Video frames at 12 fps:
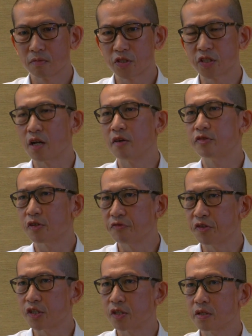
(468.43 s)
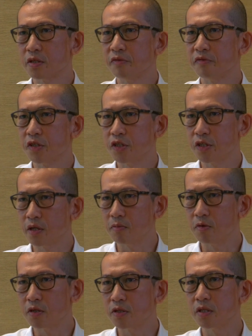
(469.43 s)
self-sufficient in
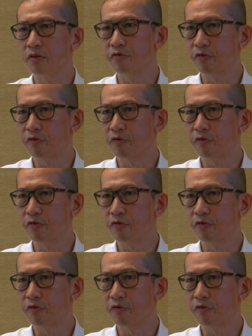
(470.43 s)
vegetables, in